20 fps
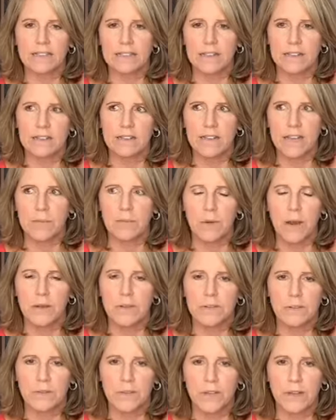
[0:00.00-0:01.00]
and I probably
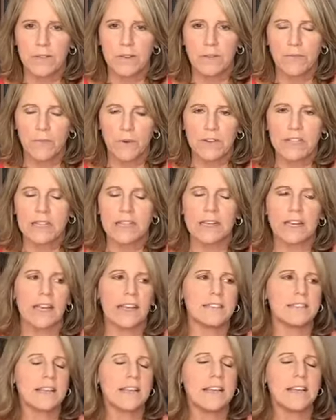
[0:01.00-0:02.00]
was only on there 14
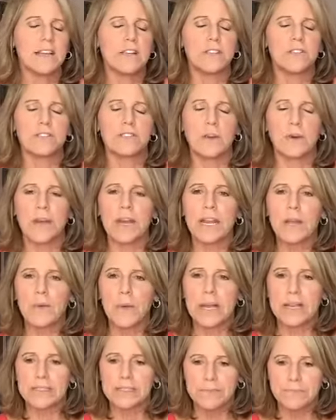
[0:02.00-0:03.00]
days. So
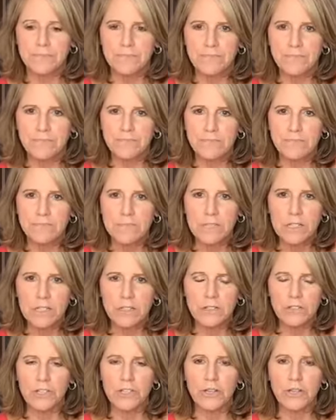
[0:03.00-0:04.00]
anyways,
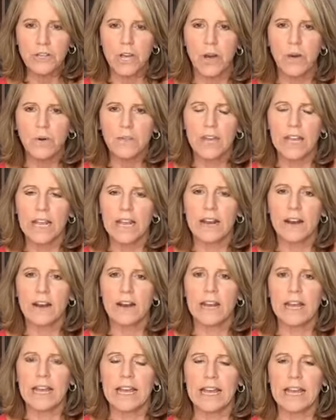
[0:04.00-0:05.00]
so you go
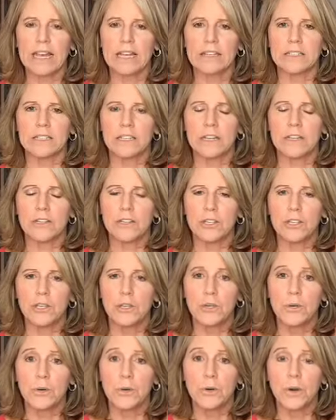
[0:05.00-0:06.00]
there and
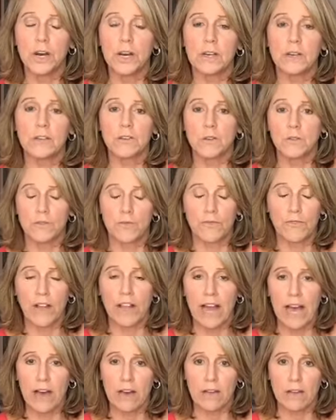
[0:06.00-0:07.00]
you fill
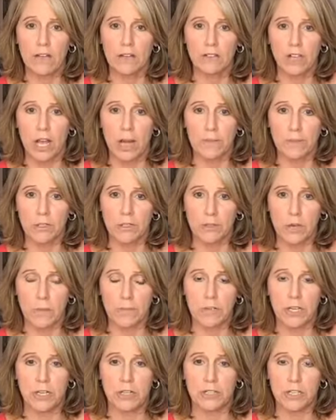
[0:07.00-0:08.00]
out a job
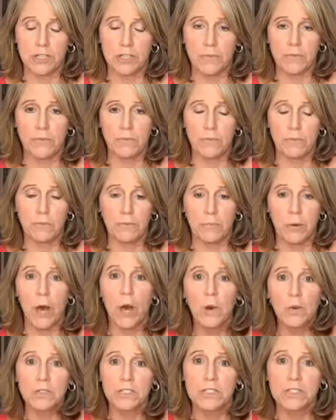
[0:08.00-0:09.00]
description. You
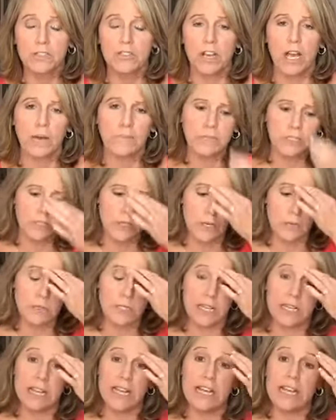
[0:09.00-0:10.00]
post a job
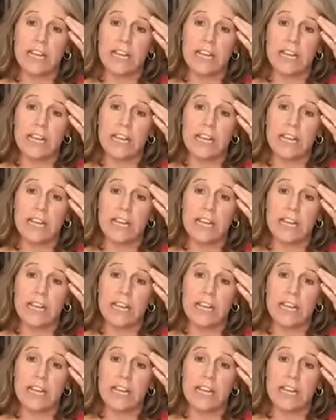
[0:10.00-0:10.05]
description.